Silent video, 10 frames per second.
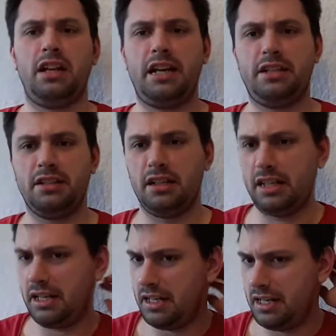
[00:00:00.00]
later and
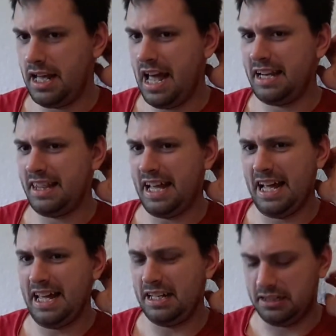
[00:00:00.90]
then edit
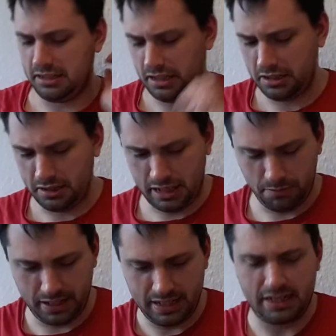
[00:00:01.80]
that in, so that'll
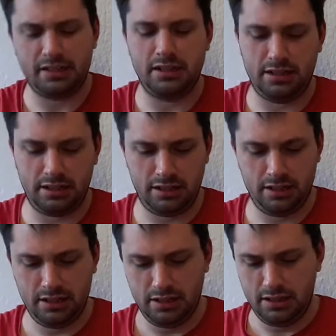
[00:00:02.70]
be down to
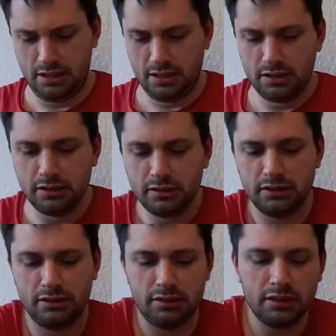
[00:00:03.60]

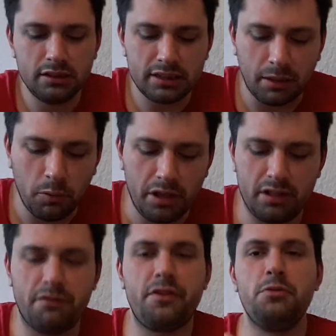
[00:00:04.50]
somewhere in
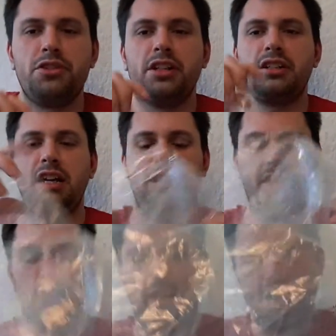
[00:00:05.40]
the future telling
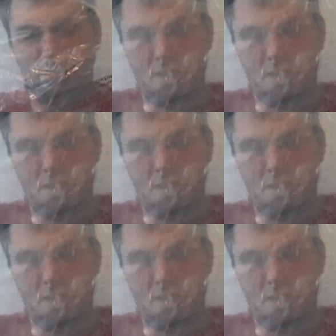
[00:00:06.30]
you that.